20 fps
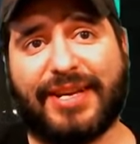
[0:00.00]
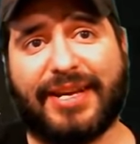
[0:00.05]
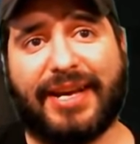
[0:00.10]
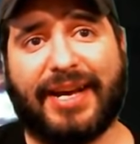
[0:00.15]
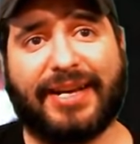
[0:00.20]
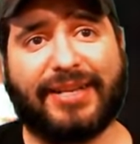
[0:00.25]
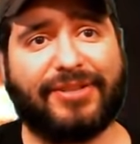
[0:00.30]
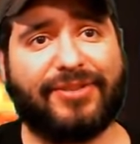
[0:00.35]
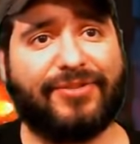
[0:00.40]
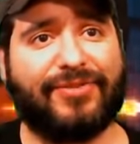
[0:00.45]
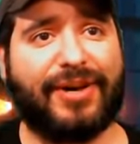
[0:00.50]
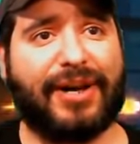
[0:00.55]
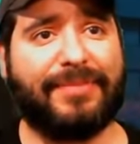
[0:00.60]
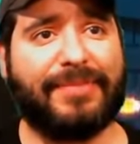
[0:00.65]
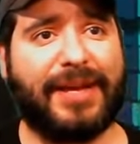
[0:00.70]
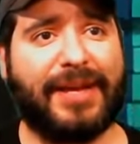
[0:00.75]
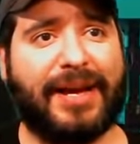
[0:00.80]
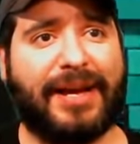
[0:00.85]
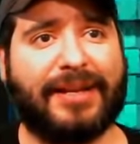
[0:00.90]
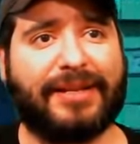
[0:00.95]
I just know I'm
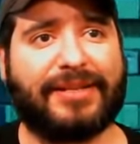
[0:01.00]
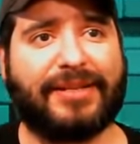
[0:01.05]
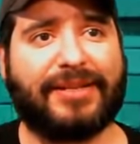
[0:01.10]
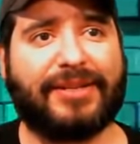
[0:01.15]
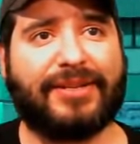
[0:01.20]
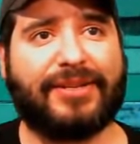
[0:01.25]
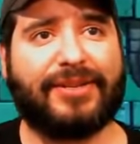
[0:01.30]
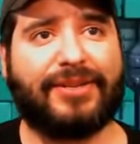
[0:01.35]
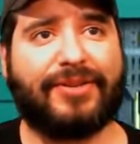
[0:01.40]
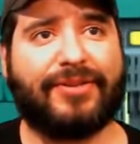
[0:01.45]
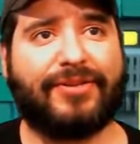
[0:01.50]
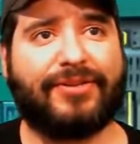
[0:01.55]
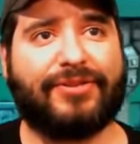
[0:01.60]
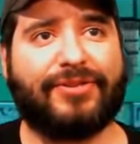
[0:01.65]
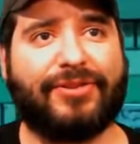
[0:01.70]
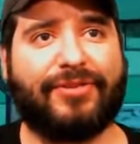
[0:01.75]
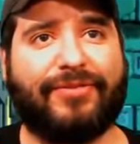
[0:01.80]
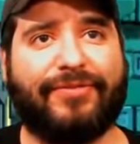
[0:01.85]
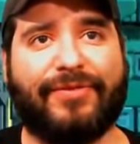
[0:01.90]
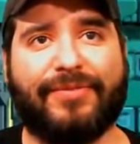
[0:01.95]
not
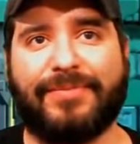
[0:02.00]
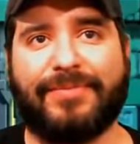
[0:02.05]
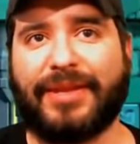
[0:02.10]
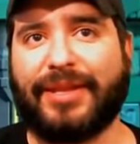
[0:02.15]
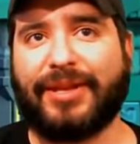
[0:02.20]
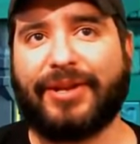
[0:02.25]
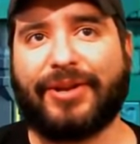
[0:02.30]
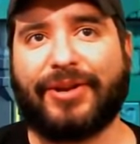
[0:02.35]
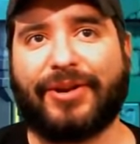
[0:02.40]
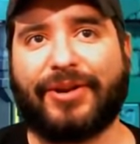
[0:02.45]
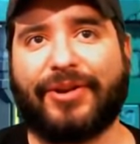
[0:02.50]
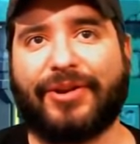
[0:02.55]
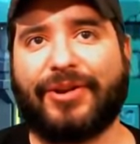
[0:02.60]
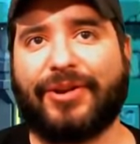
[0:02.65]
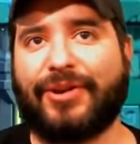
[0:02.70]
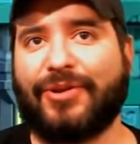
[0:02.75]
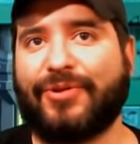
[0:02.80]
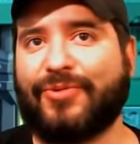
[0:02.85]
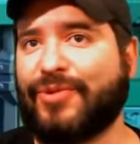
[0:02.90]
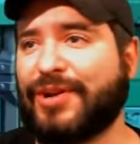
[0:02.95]
too familiar
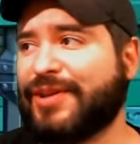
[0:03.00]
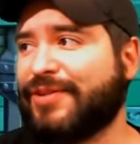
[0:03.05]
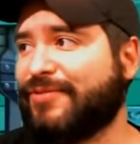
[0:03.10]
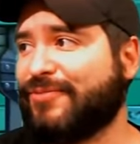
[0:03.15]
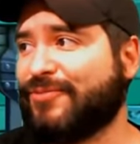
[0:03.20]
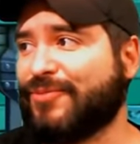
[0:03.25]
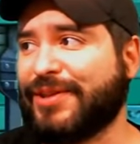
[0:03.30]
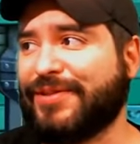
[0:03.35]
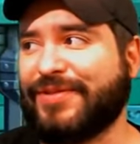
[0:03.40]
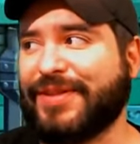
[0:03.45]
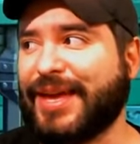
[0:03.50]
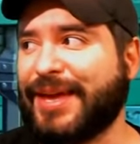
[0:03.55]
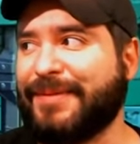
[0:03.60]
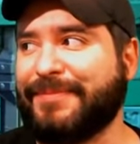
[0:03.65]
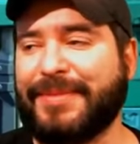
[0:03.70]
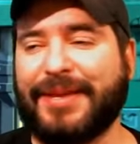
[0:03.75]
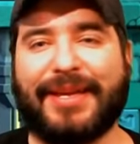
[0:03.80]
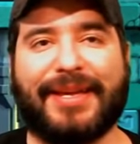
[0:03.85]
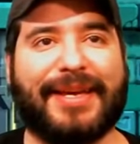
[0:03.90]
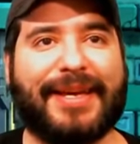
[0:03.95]
with, with them.